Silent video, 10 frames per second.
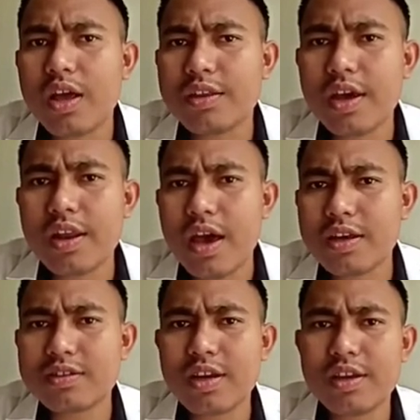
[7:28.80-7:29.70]
that
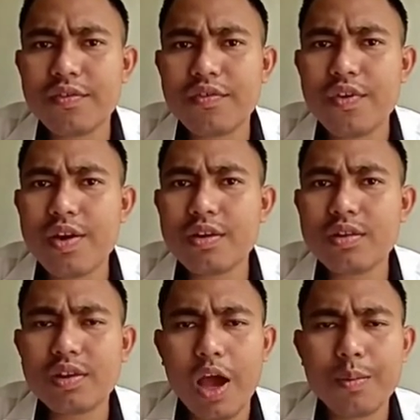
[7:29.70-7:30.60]
has a
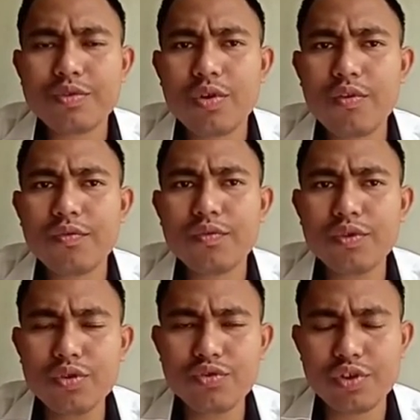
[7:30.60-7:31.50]
different types of
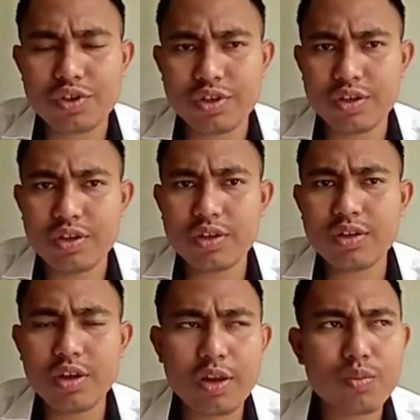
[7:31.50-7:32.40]
nutrition
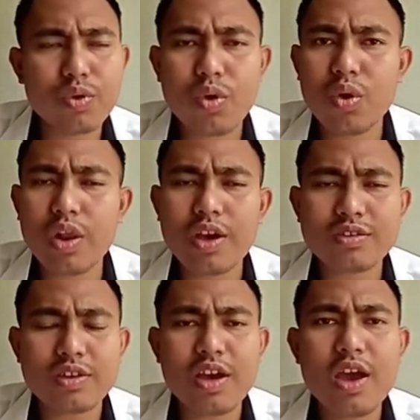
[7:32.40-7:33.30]
that we call
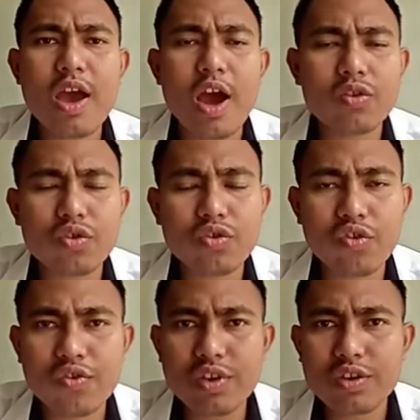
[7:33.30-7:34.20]
as a
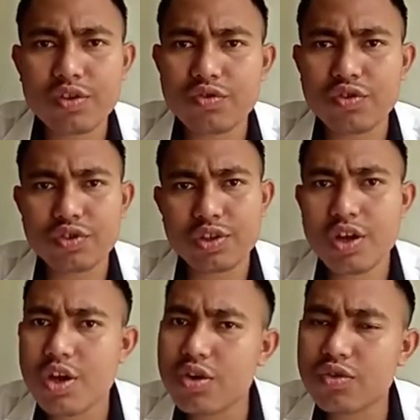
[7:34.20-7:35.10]
heterotrophic nutrition.
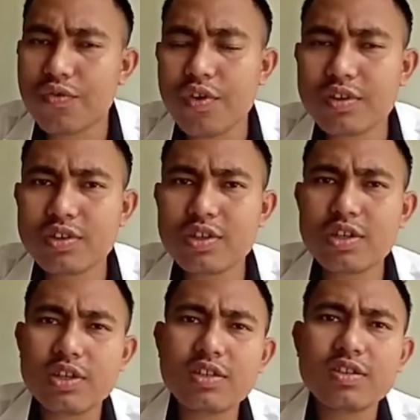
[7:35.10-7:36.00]
So first
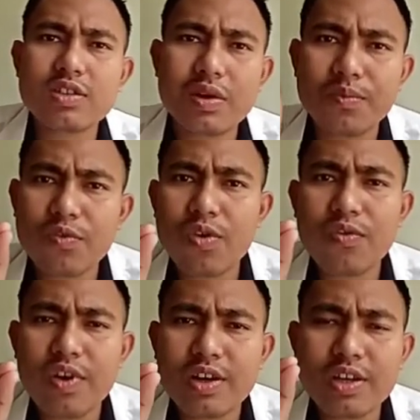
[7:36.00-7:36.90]
thing is
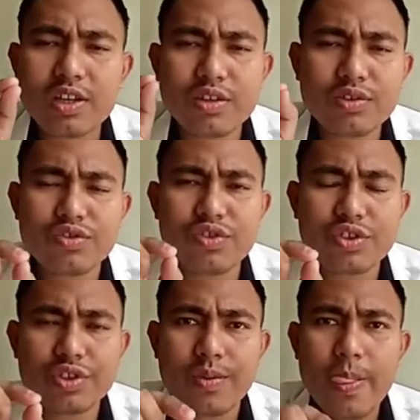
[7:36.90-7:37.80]
saprophytic
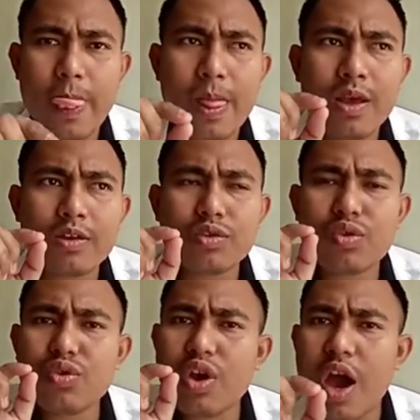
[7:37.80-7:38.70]
nutrition. So
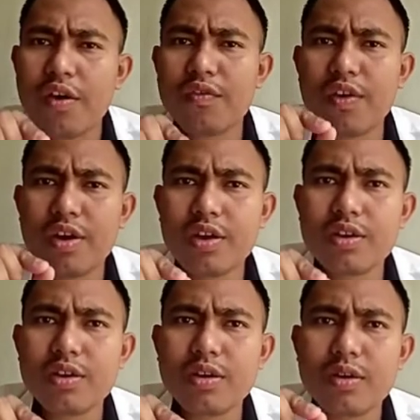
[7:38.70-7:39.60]
you have
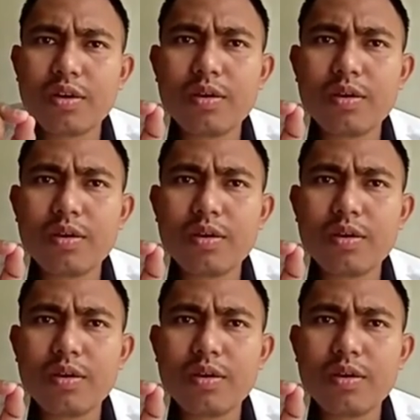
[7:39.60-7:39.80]
heard the